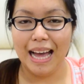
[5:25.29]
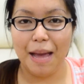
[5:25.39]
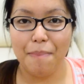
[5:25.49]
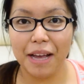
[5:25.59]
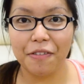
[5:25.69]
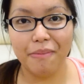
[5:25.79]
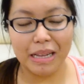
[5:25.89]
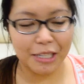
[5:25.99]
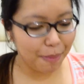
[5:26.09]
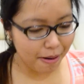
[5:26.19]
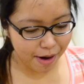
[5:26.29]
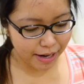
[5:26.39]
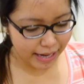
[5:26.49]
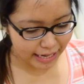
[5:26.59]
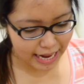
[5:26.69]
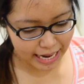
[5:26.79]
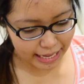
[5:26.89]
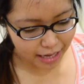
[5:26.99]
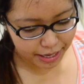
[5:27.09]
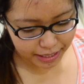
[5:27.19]
I'm back from the supermarket and I
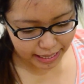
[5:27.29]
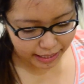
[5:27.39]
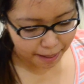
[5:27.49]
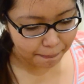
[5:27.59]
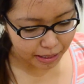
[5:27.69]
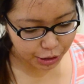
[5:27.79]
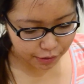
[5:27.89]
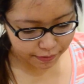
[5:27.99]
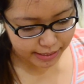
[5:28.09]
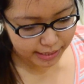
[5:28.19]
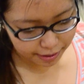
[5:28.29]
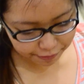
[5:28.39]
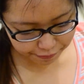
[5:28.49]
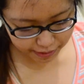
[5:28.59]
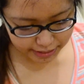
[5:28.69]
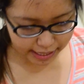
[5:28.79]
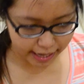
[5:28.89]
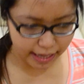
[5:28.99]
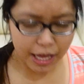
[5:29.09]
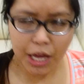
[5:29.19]
got like a bunch of stuff kasi